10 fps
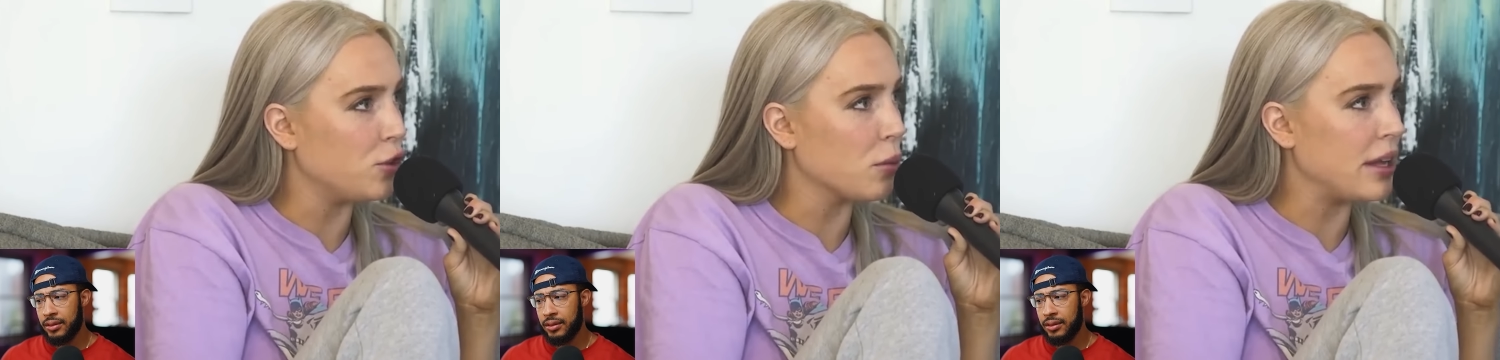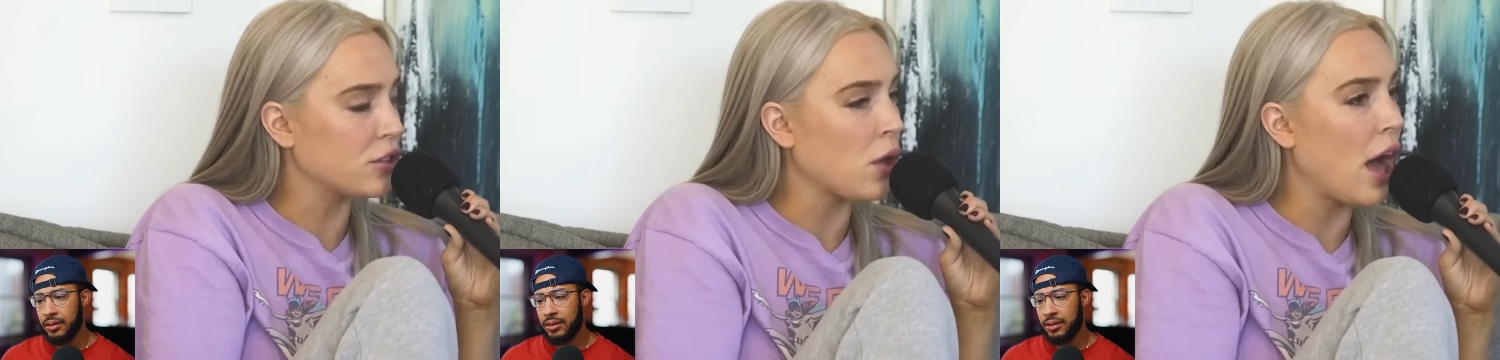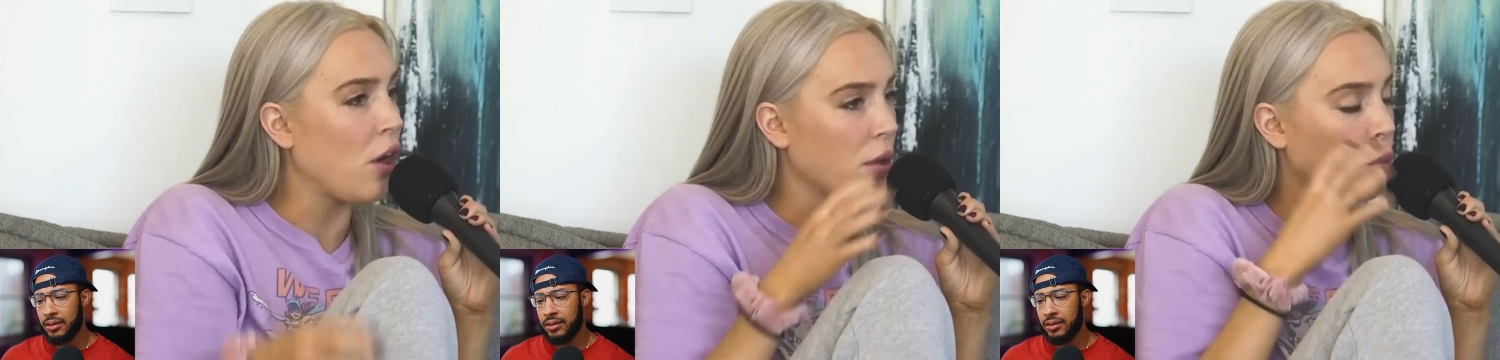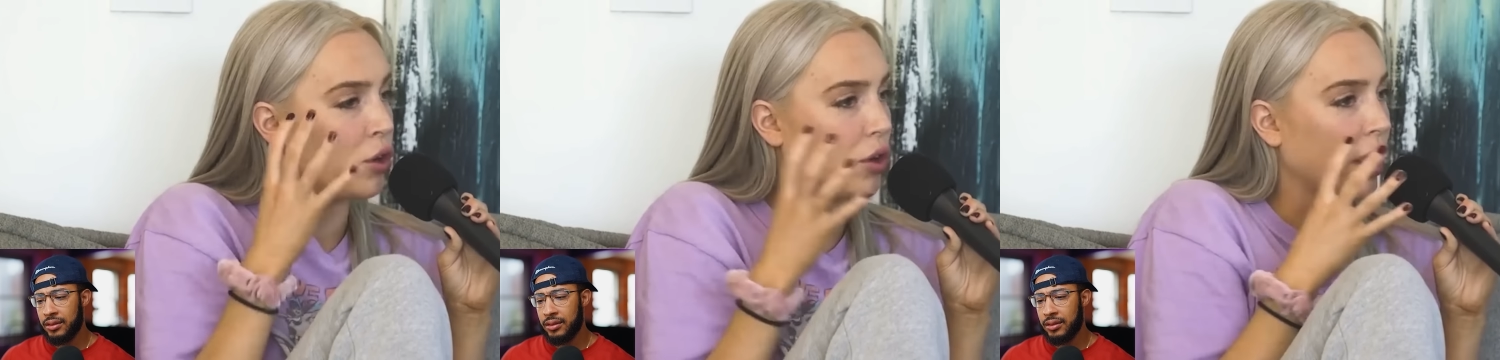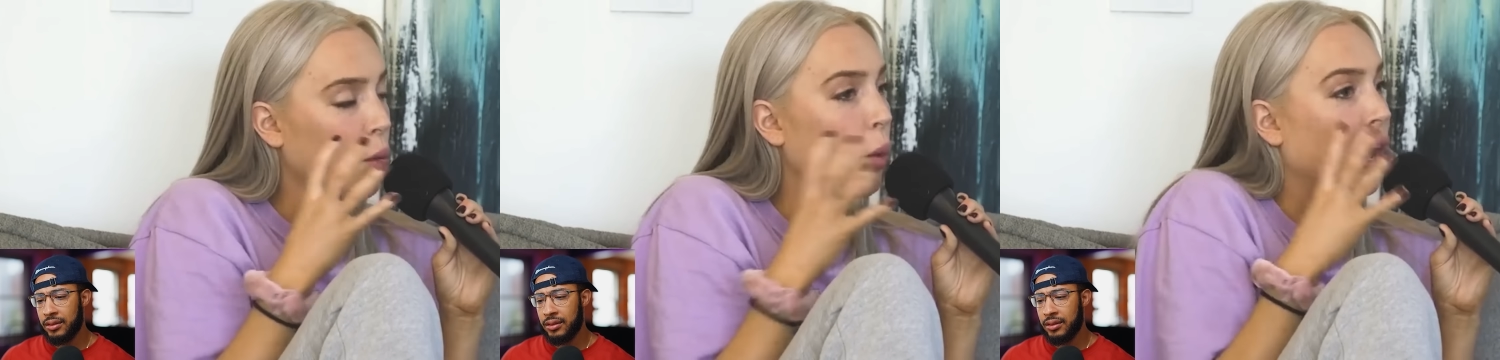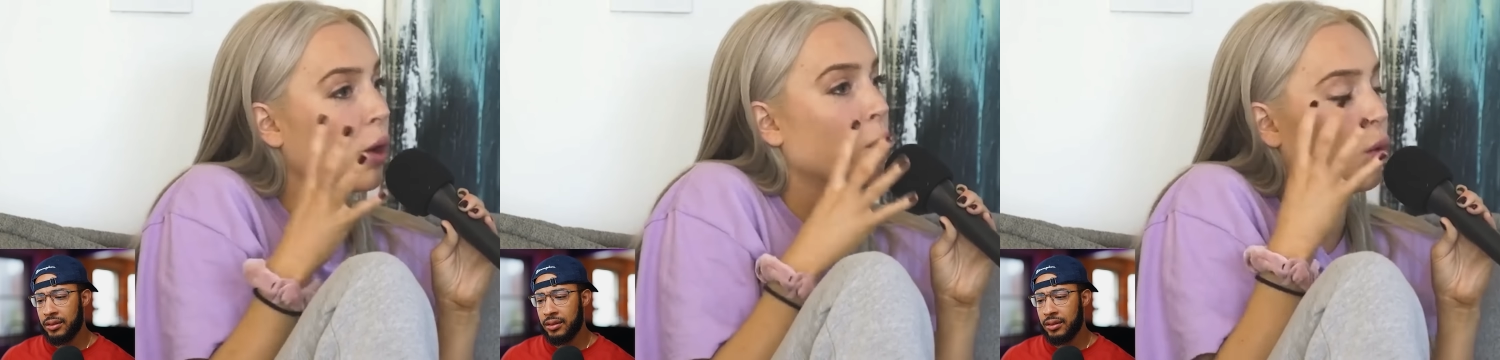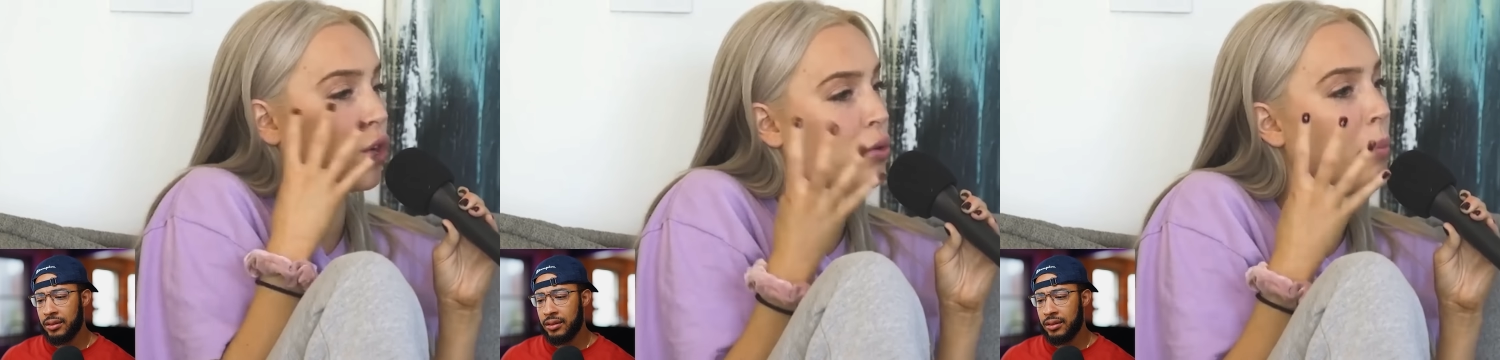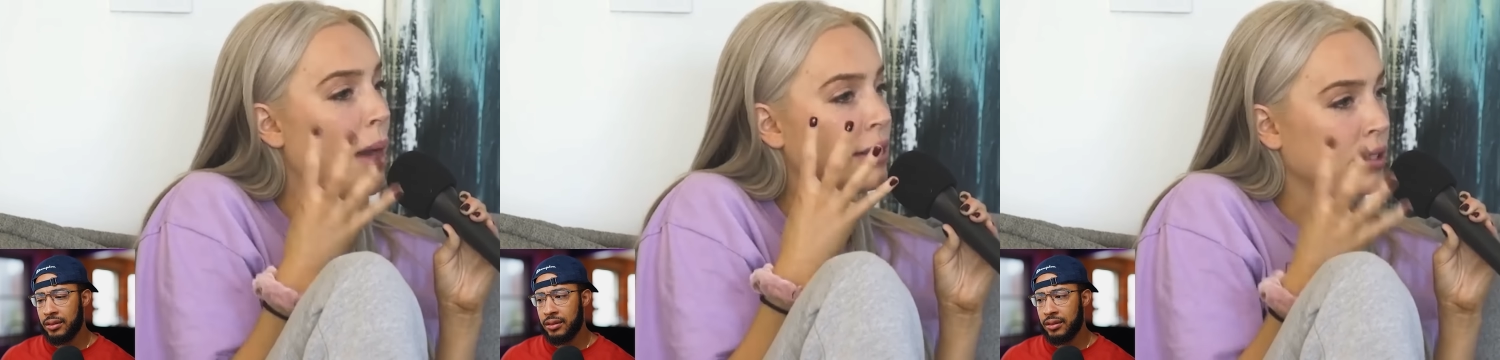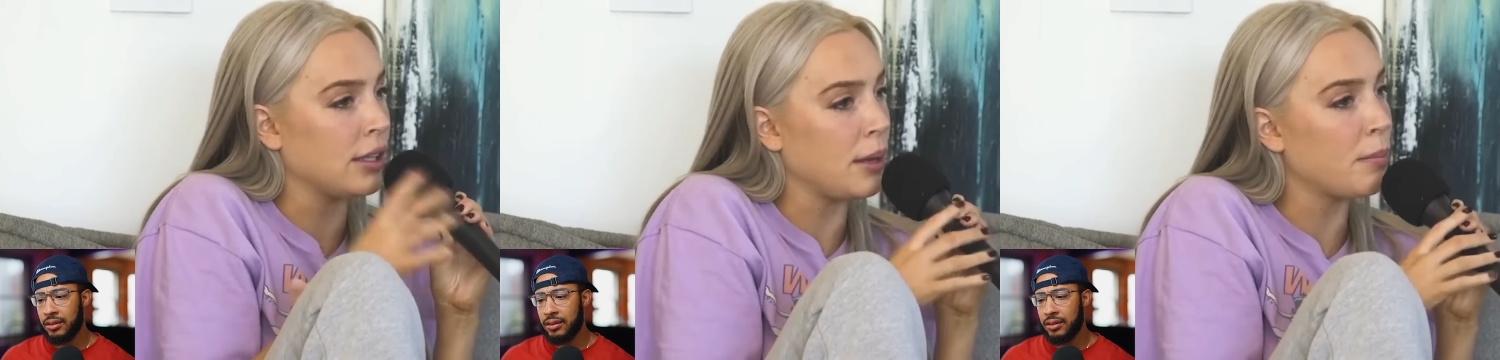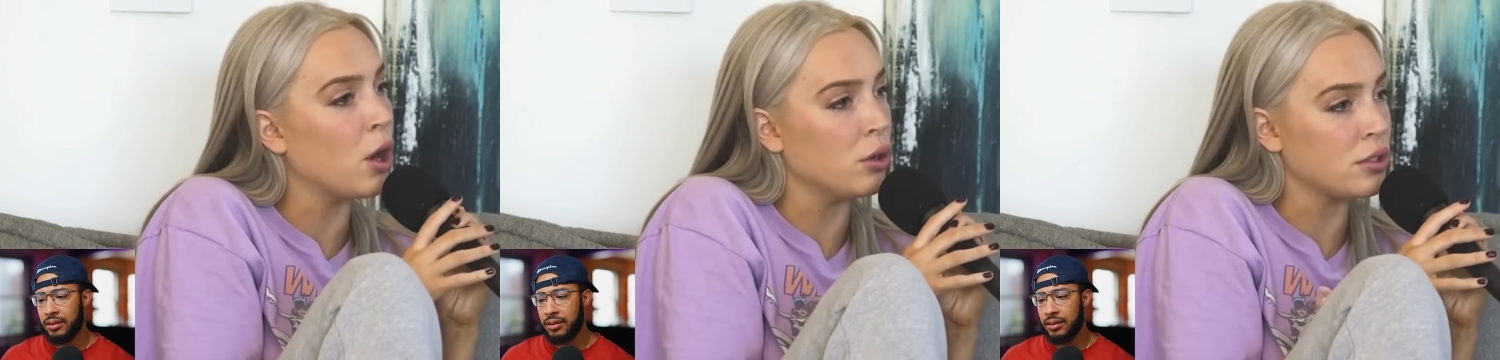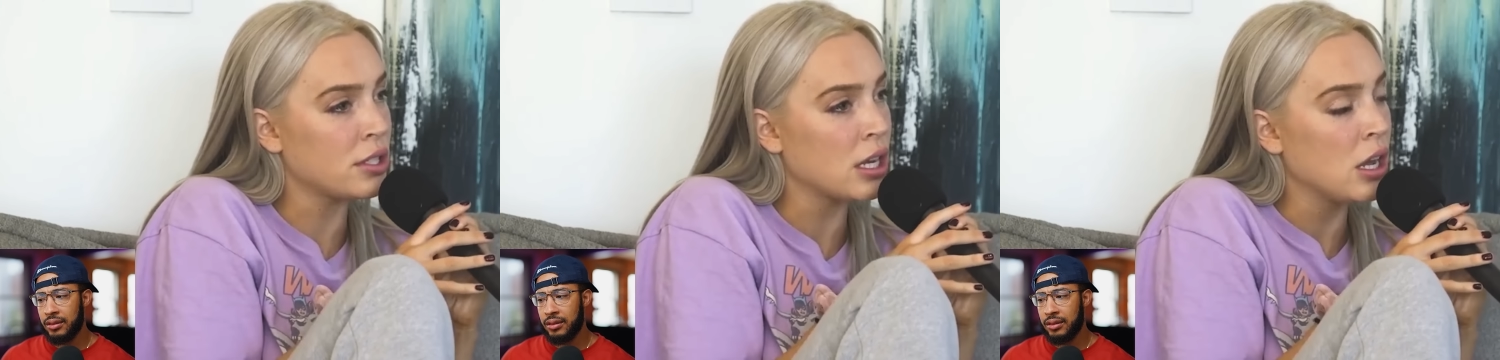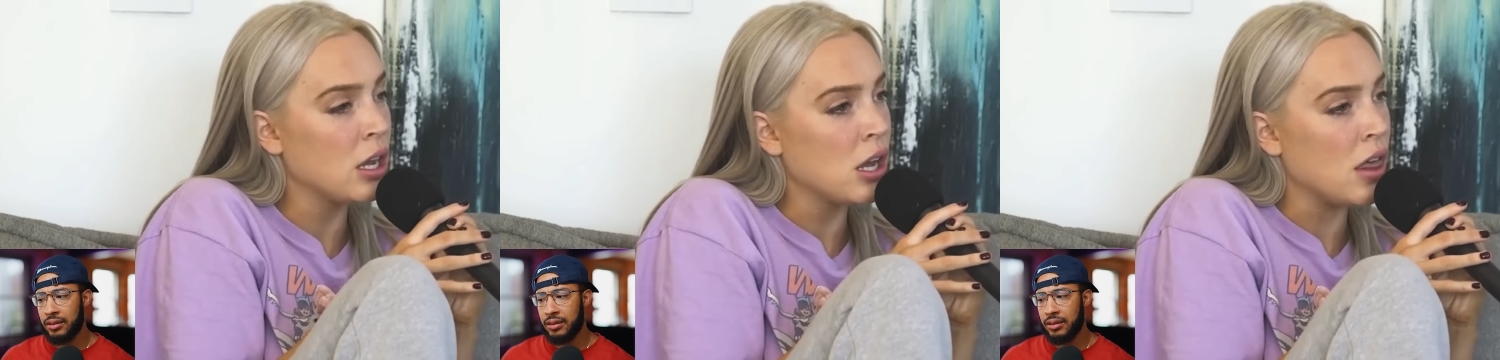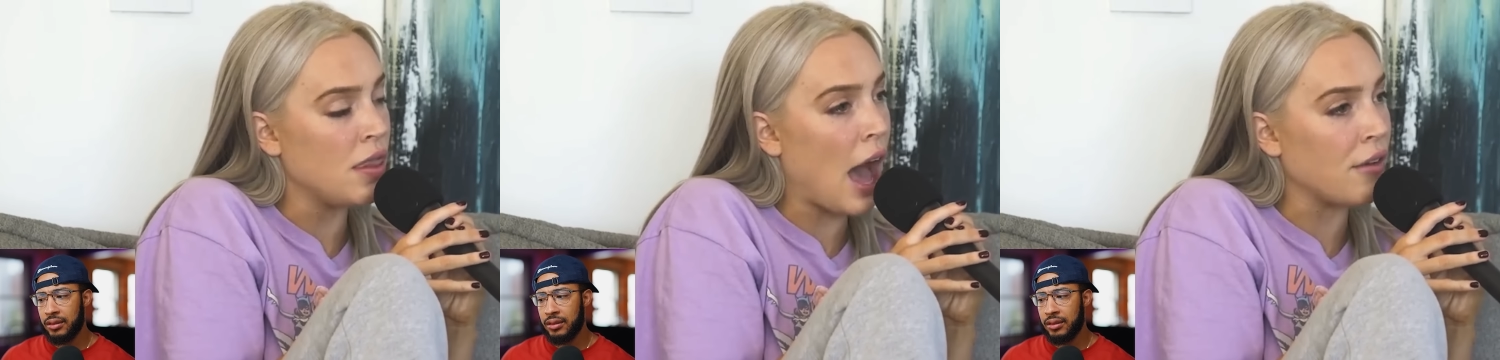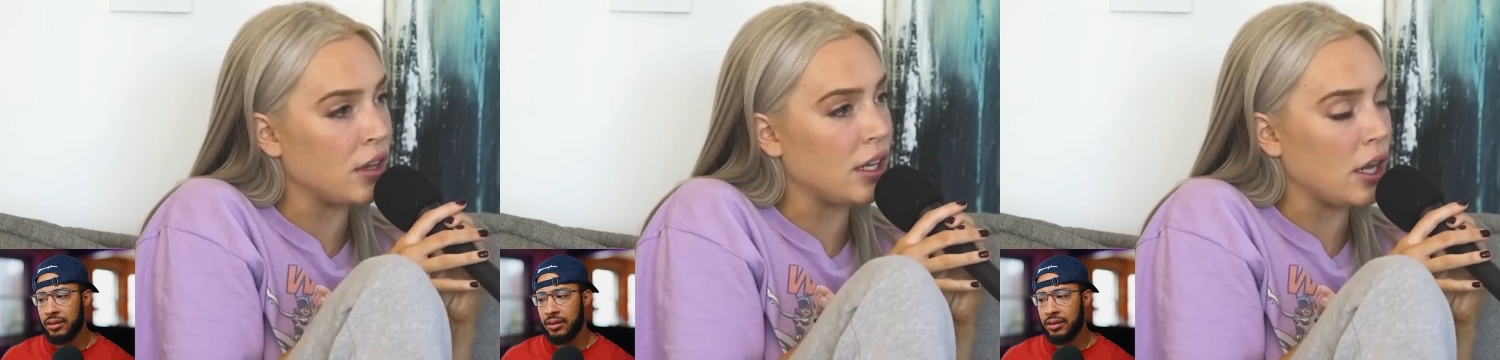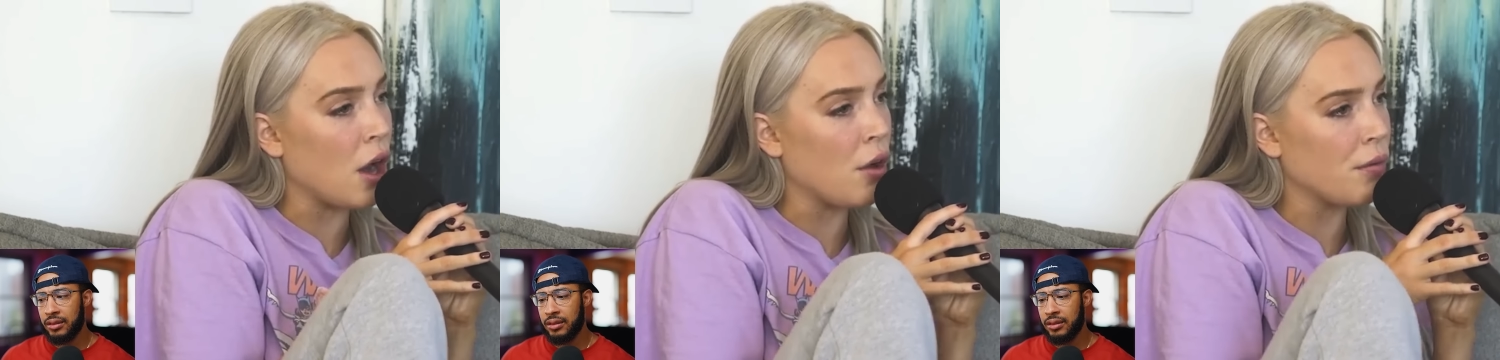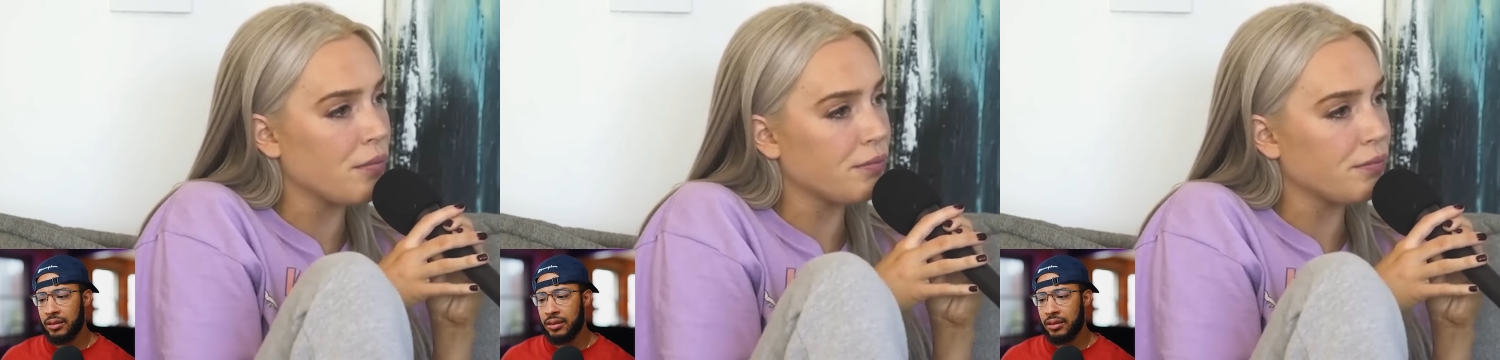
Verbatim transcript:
Speaker 1: your mental health I'm wondering like where were you mentally post that video?